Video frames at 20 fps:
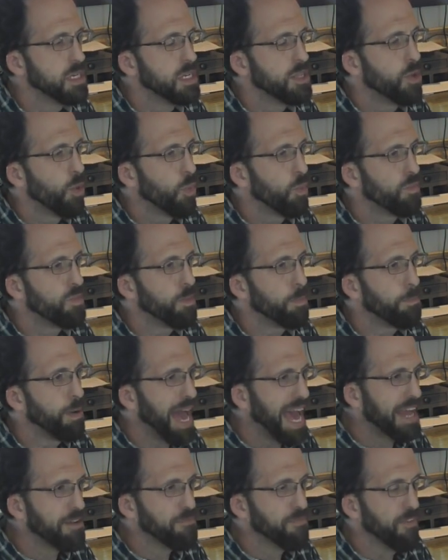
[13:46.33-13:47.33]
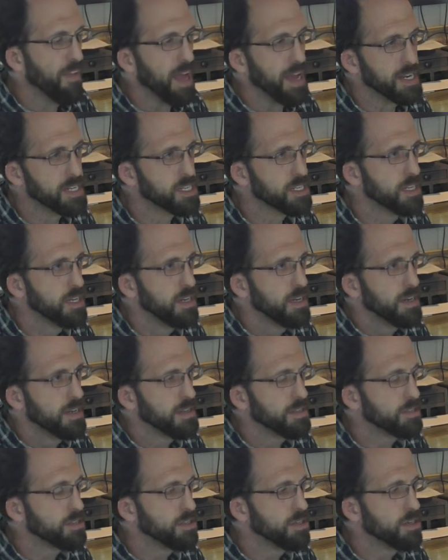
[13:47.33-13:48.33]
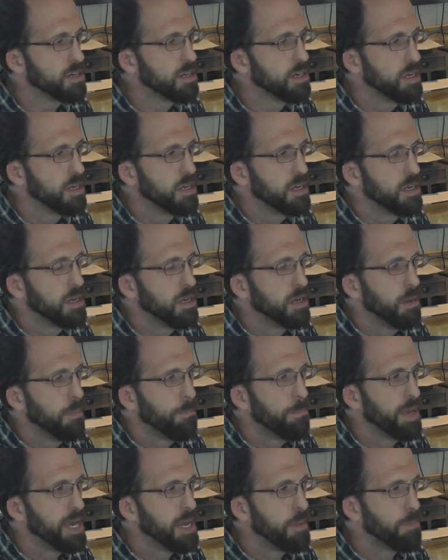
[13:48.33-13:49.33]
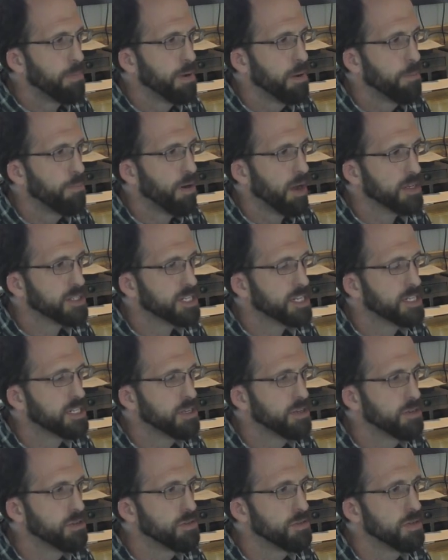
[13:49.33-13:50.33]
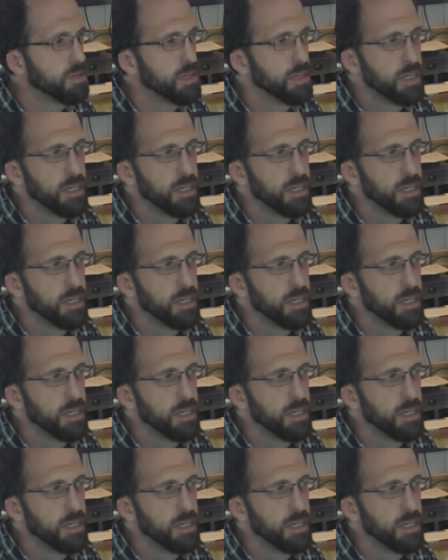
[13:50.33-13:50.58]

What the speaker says: The bad flesh is your pimp, prostitute,